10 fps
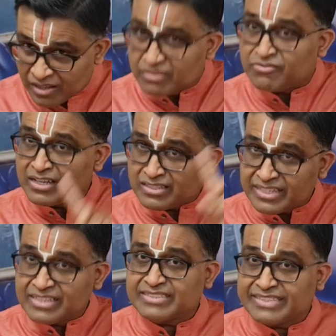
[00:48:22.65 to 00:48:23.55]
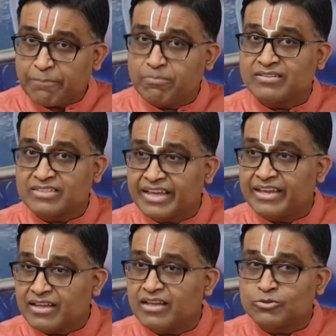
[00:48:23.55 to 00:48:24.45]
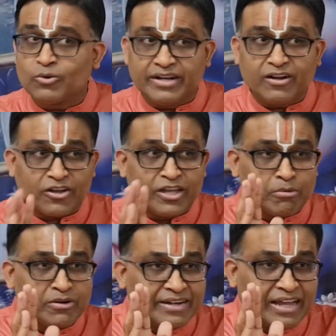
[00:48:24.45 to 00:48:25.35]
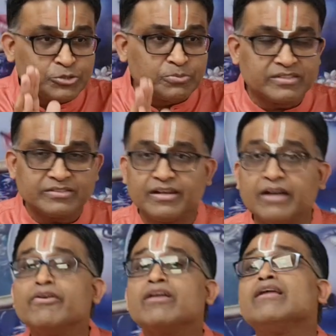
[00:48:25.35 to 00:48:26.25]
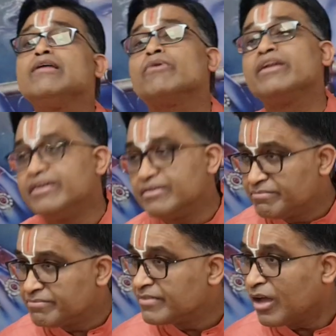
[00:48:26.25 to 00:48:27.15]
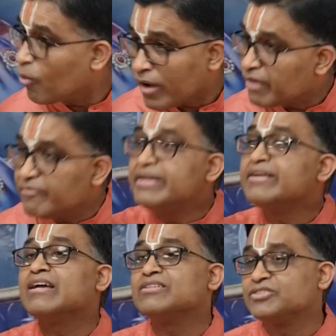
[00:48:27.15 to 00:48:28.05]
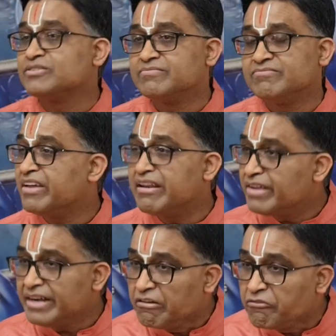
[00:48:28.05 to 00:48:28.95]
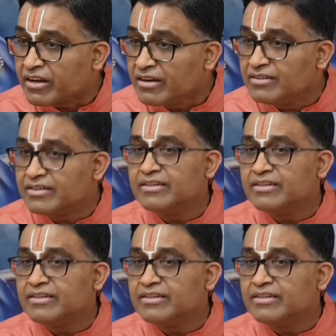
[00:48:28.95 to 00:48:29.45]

The first 6 chapters of the Gita is only talking about detachment, and we are really worried. How can we detach? Very, very difficult.